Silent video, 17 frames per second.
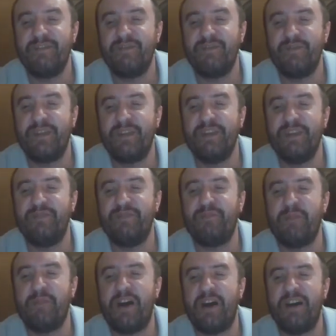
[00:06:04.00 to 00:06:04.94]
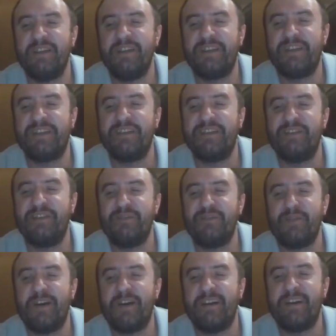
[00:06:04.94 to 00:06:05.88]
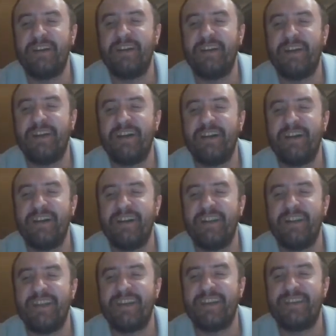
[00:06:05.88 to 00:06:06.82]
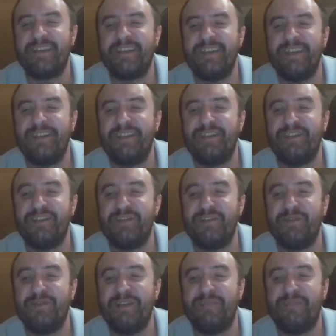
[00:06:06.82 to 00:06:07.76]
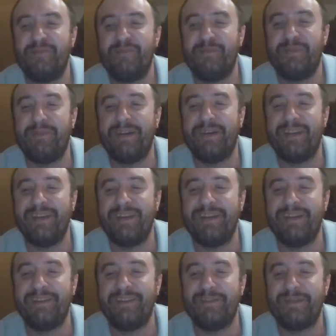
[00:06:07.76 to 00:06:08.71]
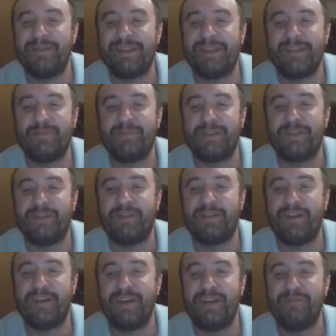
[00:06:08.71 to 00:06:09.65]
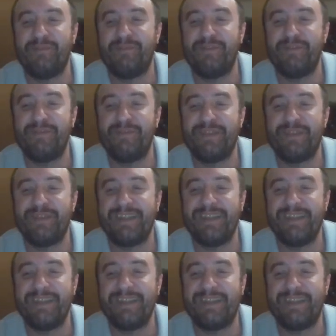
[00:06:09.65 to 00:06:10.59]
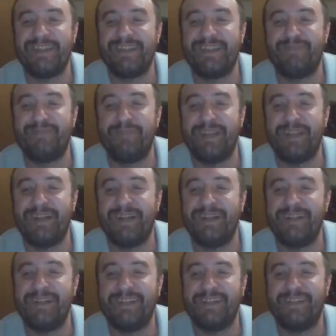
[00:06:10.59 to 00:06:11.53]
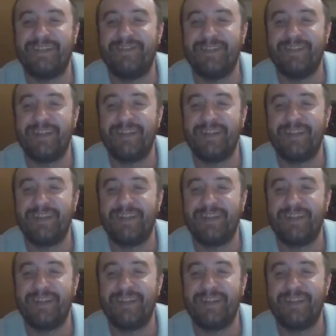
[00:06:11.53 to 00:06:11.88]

You give mods to the wrong guy. Next thing you know, everybody on your subscribers list is blocked.